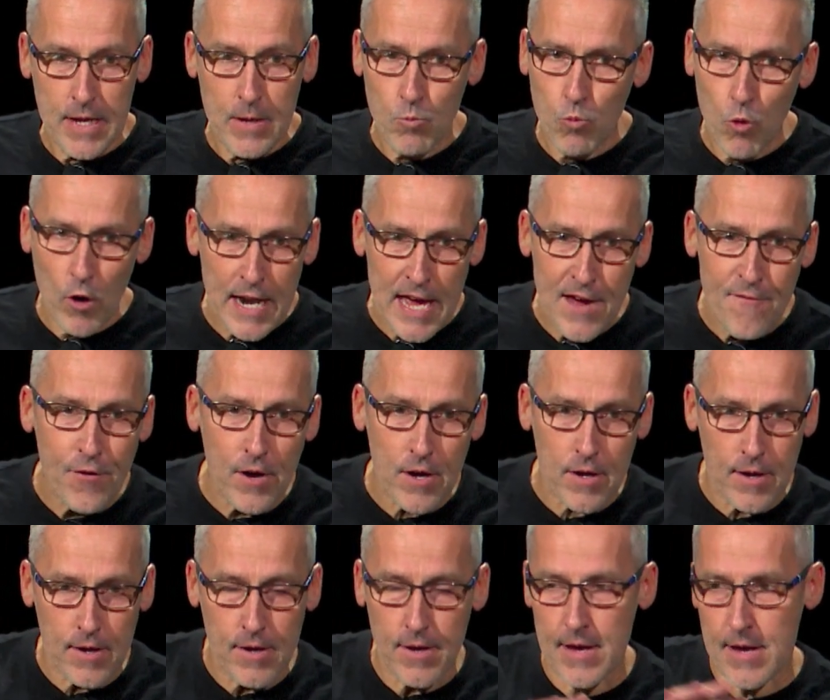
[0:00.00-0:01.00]
in
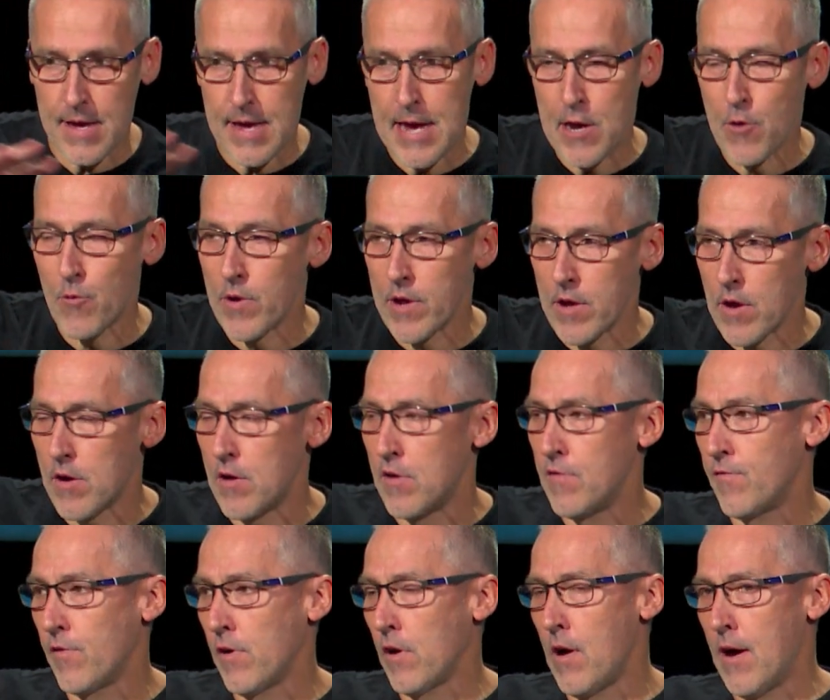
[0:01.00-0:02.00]
whatever area
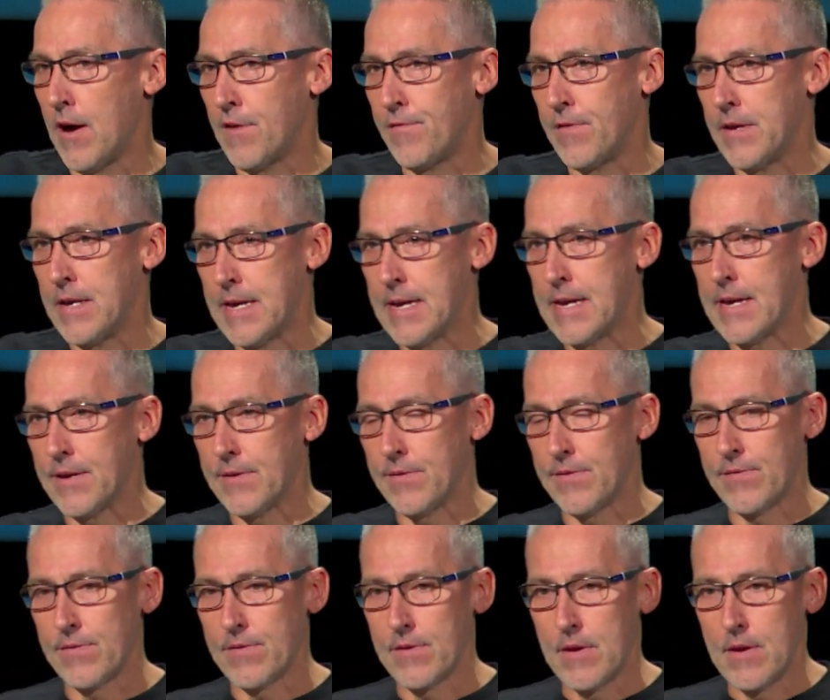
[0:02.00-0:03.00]
of life it
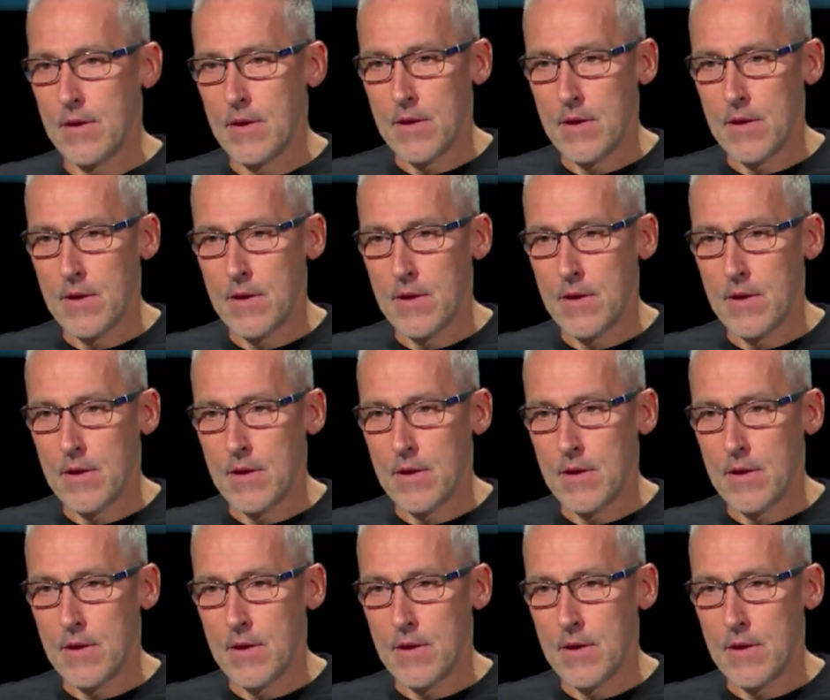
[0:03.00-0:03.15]
is,